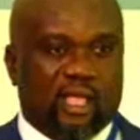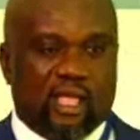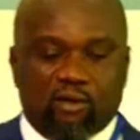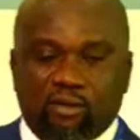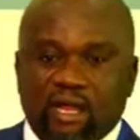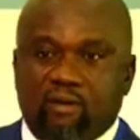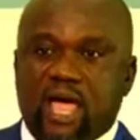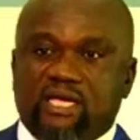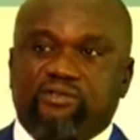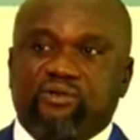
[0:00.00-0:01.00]
I wonder why
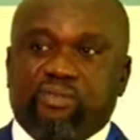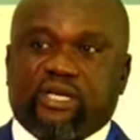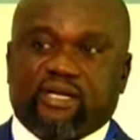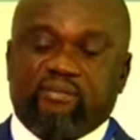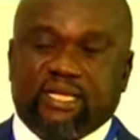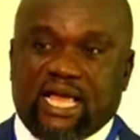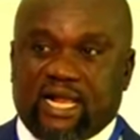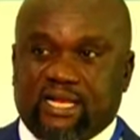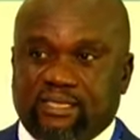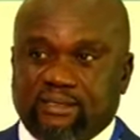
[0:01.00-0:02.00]
it shouldn't be
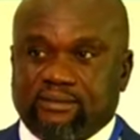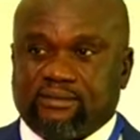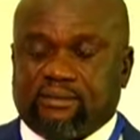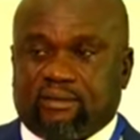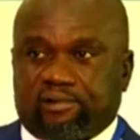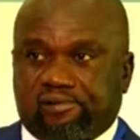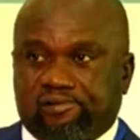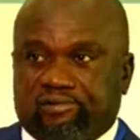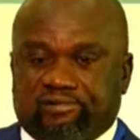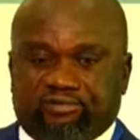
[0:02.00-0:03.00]
criminal
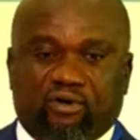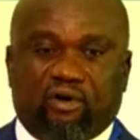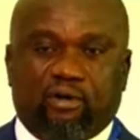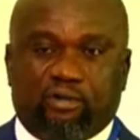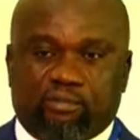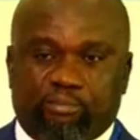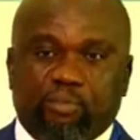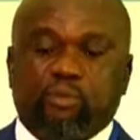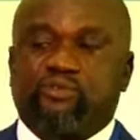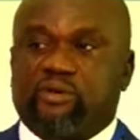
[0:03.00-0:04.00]
for
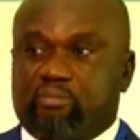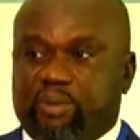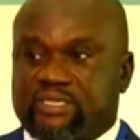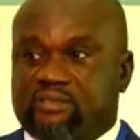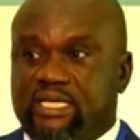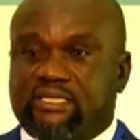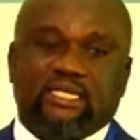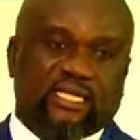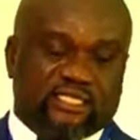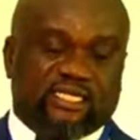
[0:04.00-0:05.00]
people to impersonate
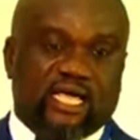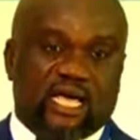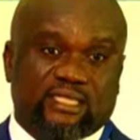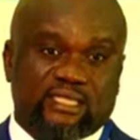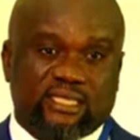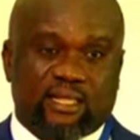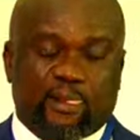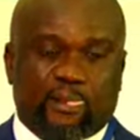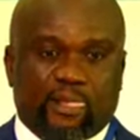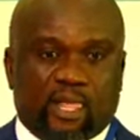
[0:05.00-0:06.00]
engineers,
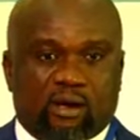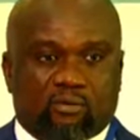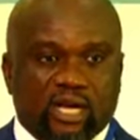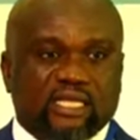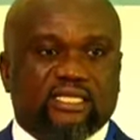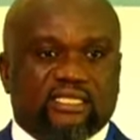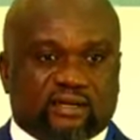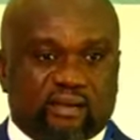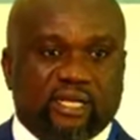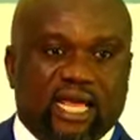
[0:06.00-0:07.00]
when it is
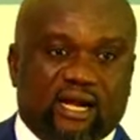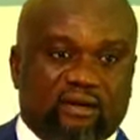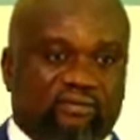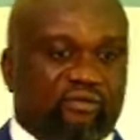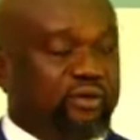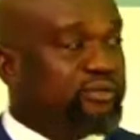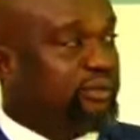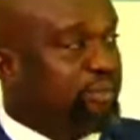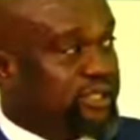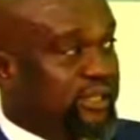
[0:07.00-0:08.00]
criminal for you to
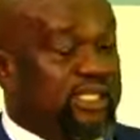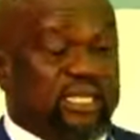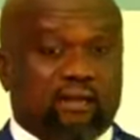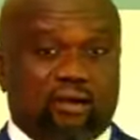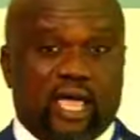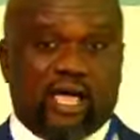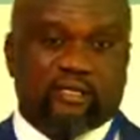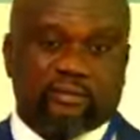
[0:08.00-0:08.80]
impersonate a lawyer,